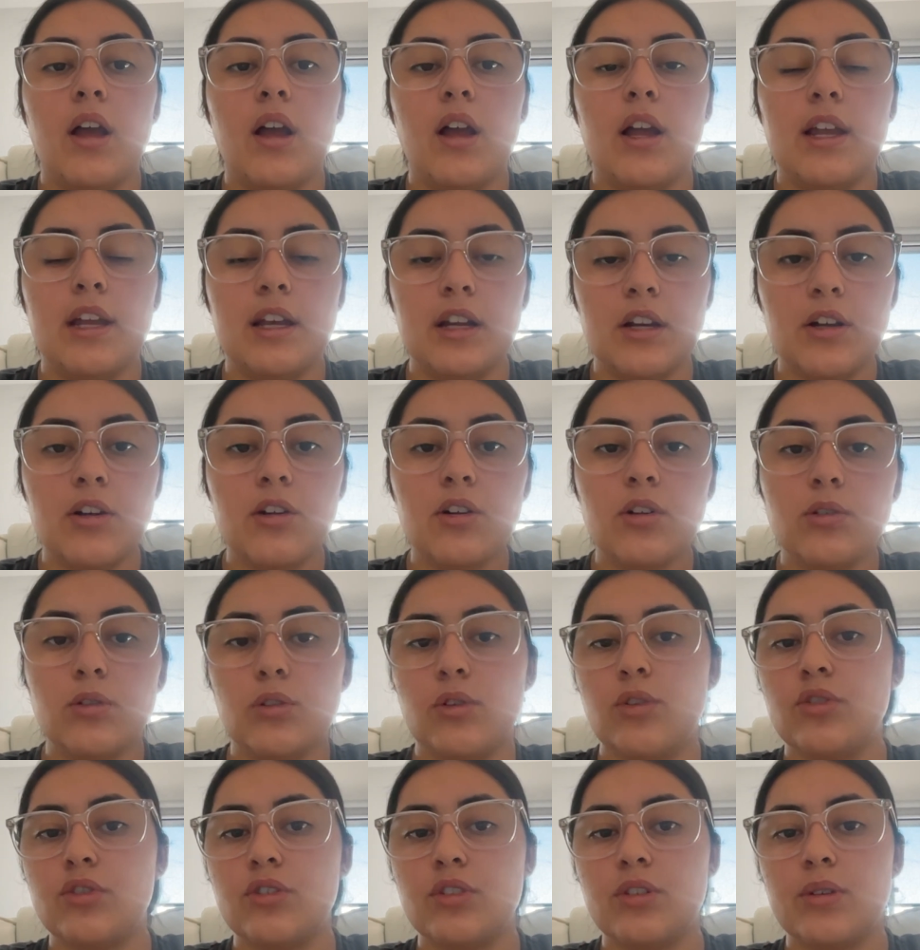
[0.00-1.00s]
In
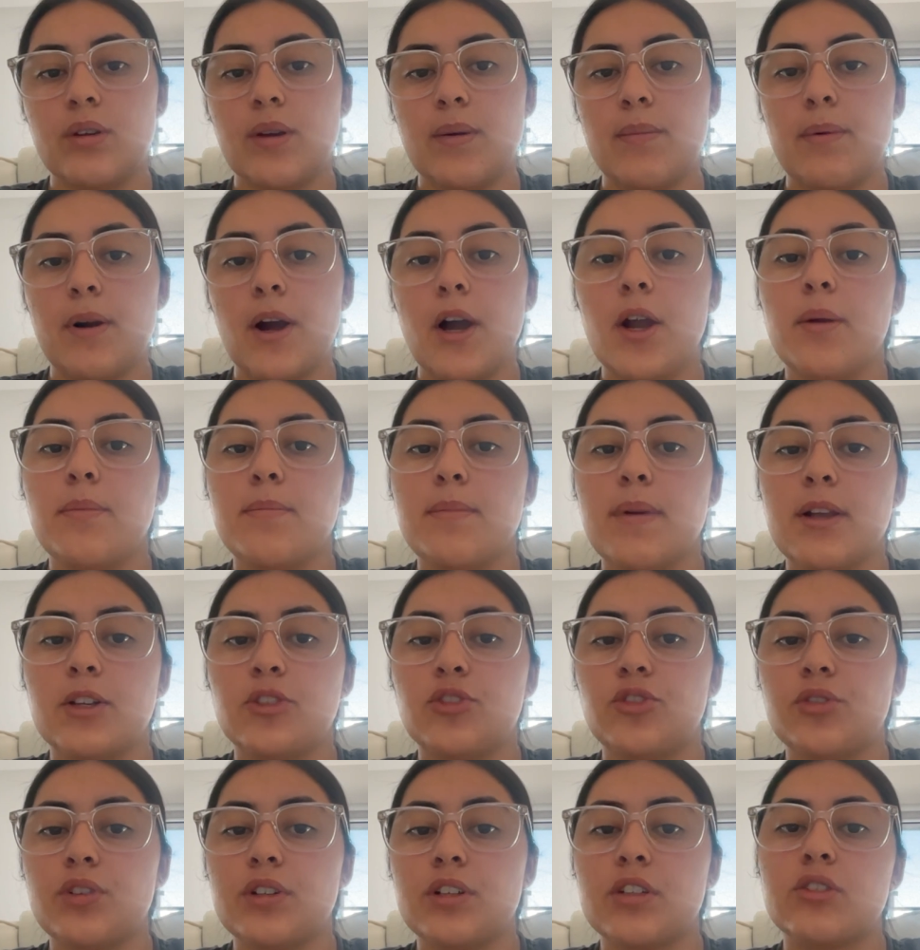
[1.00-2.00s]
conclusion,
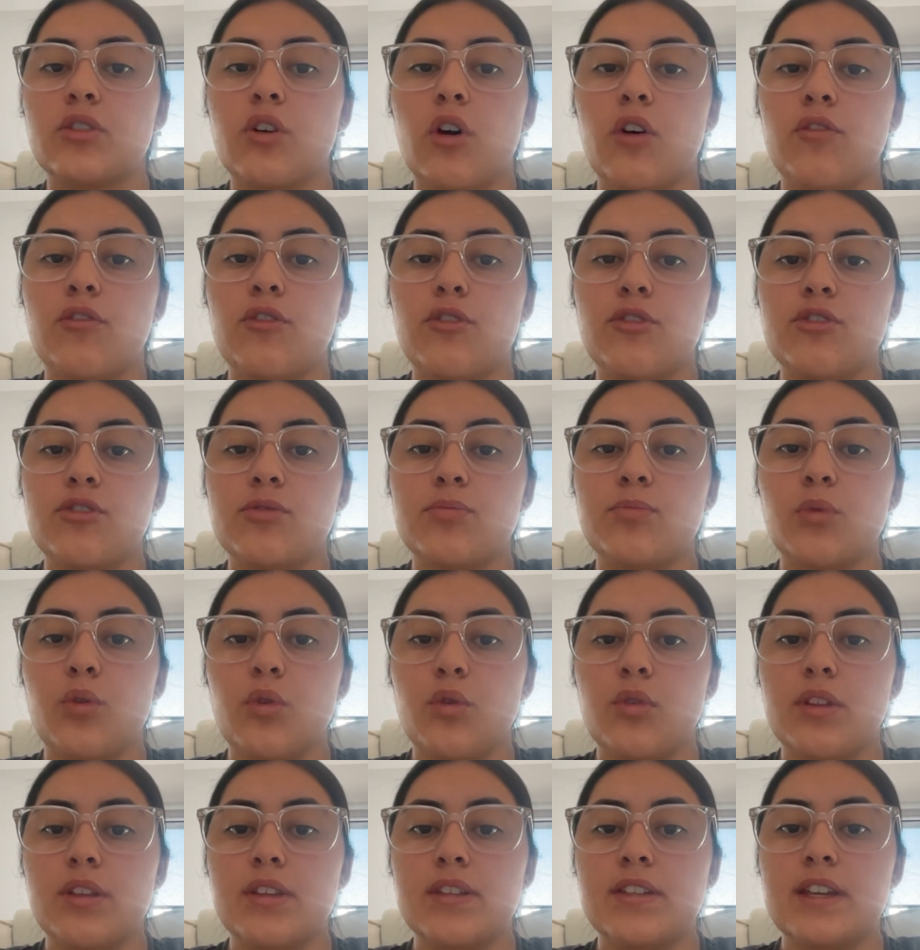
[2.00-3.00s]
biometrics offers
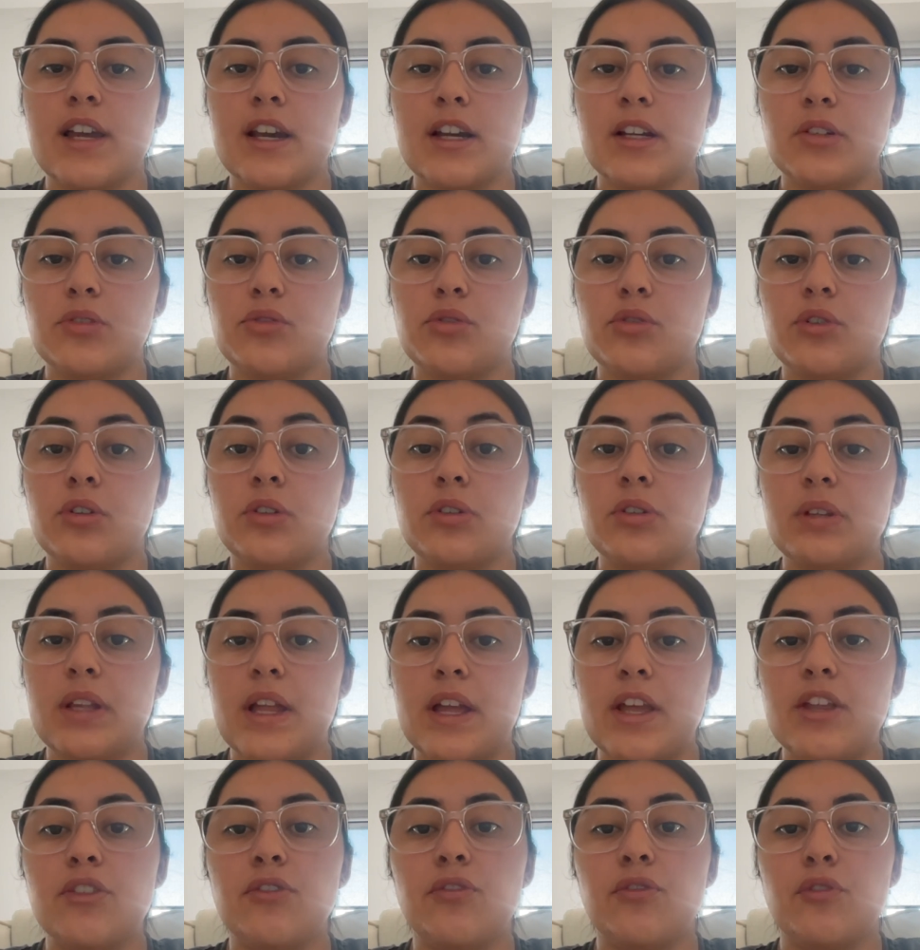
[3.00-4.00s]
more than technical
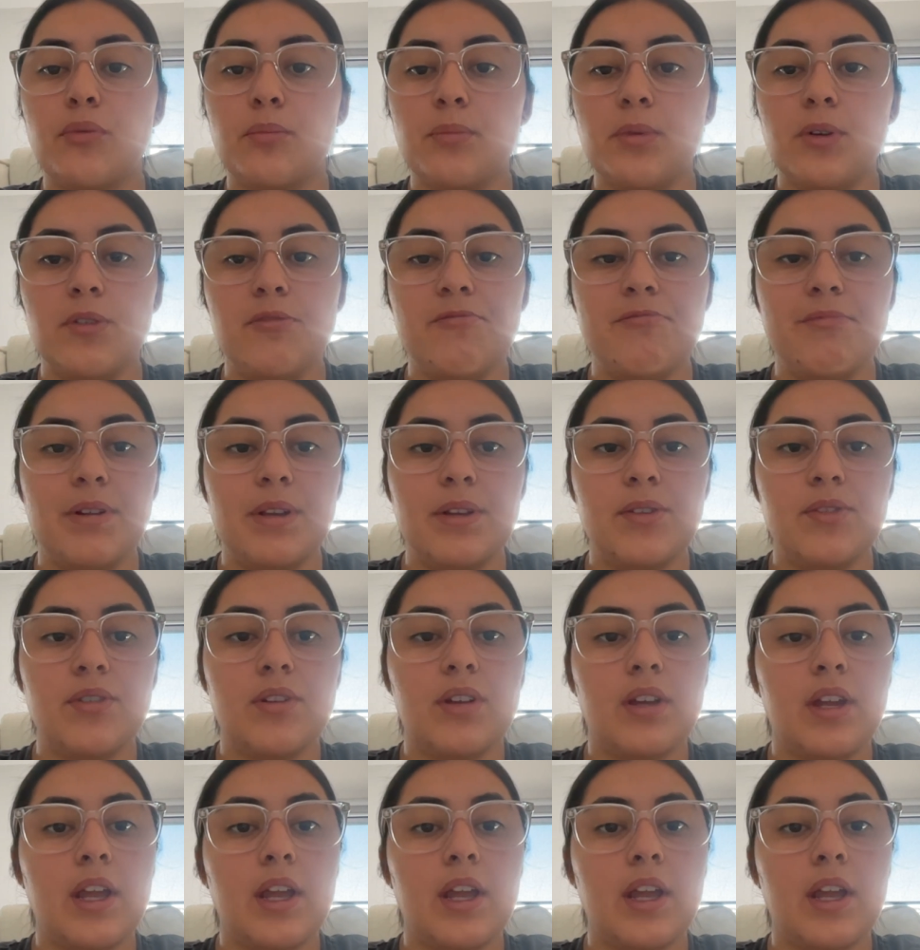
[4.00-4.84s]
lens for movement.